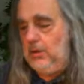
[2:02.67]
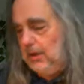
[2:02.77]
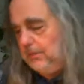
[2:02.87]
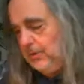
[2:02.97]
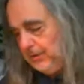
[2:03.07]

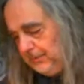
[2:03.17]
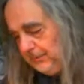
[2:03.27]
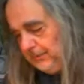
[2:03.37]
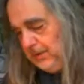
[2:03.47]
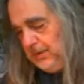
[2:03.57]
you'll upload it.
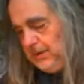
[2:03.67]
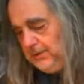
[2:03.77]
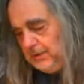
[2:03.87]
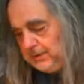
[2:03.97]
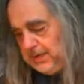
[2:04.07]

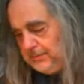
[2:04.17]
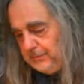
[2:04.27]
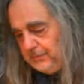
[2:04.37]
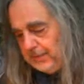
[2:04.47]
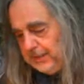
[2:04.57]
For
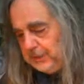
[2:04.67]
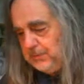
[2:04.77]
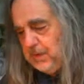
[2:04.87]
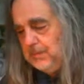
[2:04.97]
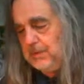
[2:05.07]
example, for case
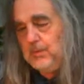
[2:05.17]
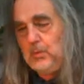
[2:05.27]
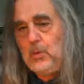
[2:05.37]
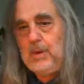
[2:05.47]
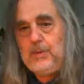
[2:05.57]
problem number
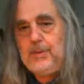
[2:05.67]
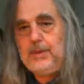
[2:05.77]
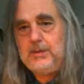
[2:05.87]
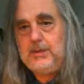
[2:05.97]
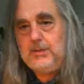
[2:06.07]
1 on
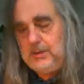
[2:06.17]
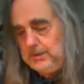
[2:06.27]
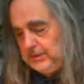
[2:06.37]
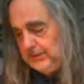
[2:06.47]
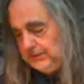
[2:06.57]
page
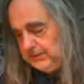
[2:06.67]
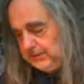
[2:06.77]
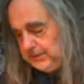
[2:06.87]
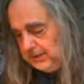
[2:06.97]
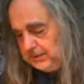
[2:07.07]
WD
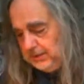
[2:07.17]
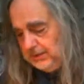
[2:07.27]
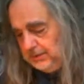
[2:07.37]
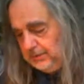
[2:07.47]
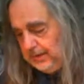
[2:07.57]
56, on
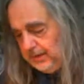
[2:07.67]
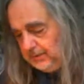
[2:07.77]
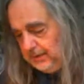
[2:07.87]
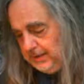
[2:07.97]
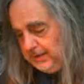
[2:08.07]
the other
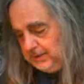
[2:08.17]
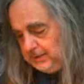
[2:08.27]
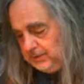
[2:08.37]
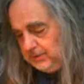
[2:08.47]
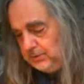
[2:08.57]
hand, it
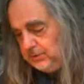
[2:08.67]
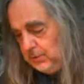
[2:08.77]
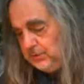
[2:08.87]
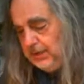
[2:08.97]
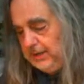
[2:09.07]
says there's
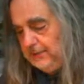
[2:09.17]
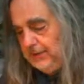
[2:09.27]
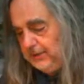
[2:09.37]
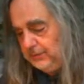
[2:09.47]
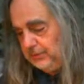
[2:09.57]
no data
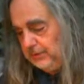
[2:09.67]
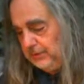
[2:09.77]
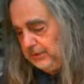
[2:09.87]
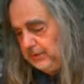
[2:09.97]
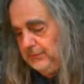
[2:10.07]
files
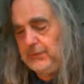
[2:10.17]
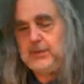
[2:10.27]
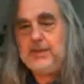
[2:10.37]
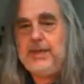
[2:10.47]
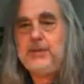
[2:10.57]
needed for
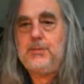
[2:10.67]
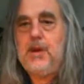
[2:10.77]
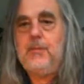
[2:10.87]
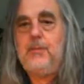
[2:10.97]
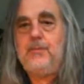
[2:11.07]
this case
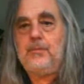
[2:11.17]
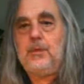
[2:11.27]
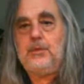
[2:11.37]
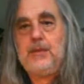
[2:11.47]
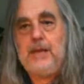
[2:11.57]
problem.
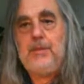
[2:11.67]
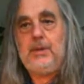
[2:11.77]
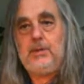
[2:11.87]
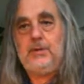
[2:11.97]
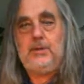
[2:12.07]
So that
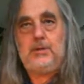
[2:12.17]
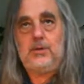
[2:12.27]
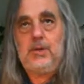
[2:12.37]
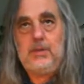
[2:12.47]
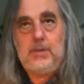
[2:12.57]
means you're just
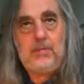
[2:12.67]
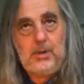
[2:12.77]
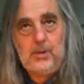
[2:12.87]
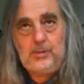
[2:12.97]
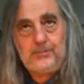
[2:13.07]
going to
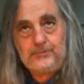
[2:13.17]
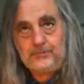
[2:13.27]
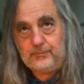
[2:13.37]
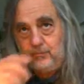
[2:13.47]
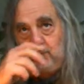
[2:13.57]
upload
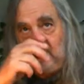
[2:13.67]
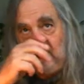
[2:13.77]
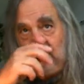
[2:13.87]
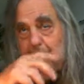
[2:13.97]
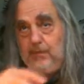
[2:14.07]

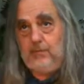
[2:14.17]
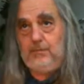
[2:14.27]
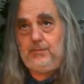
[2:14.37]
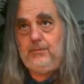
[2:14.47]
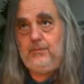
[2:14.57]
that
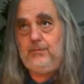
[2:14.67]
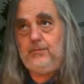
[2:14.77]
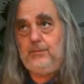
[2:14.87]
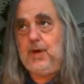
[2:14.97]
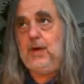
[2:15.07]

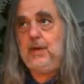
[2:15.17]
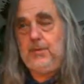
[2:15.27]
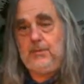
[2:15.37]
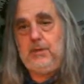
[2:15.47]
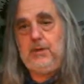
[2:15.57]

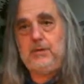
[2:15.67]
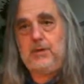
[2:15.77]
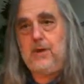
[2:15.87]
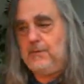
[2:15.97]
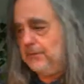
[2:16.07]
document, but you'll
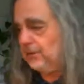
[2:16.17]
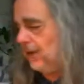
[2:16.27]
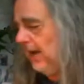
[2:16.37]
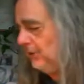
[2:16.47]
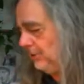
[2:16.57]
start from
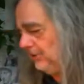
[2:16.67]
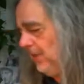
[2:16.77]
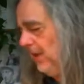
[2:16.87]
scratch.